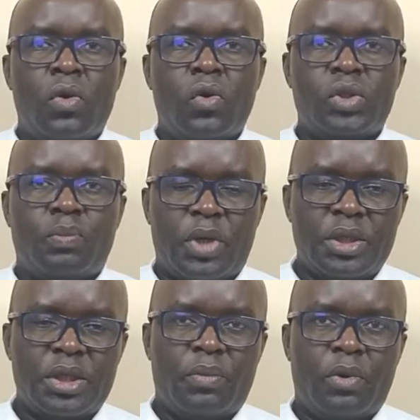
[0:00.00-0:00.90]
whose
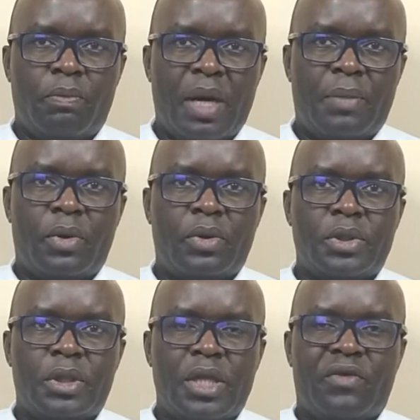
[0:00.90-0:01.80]
principal
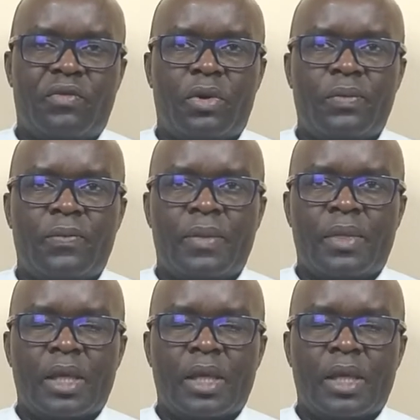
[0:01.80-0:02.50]
purpose, therefore,